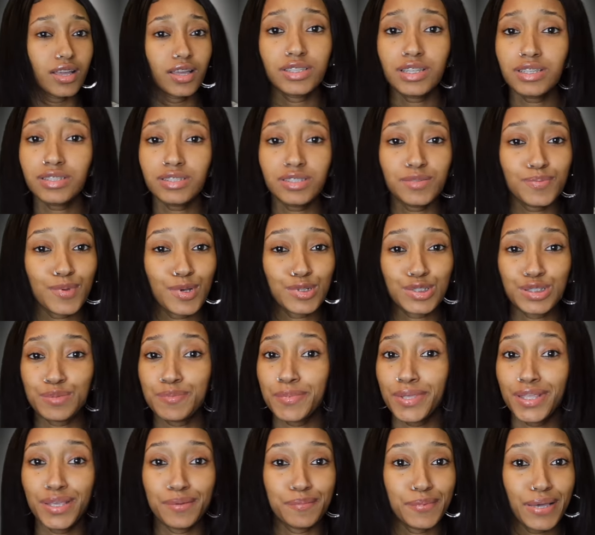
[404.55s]
This is supposed to
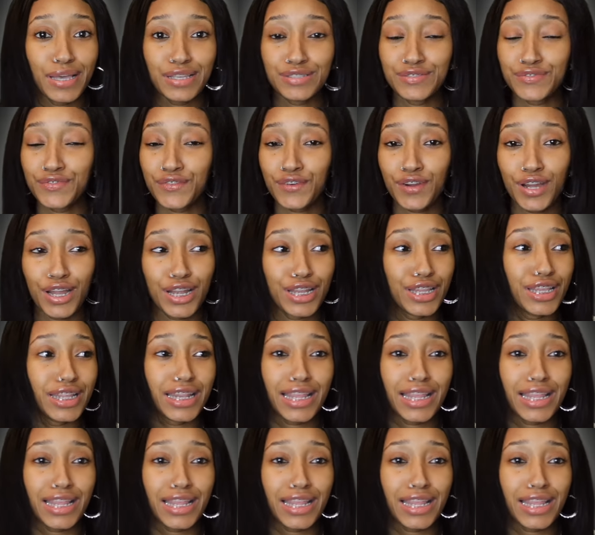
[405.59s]
be your best friend.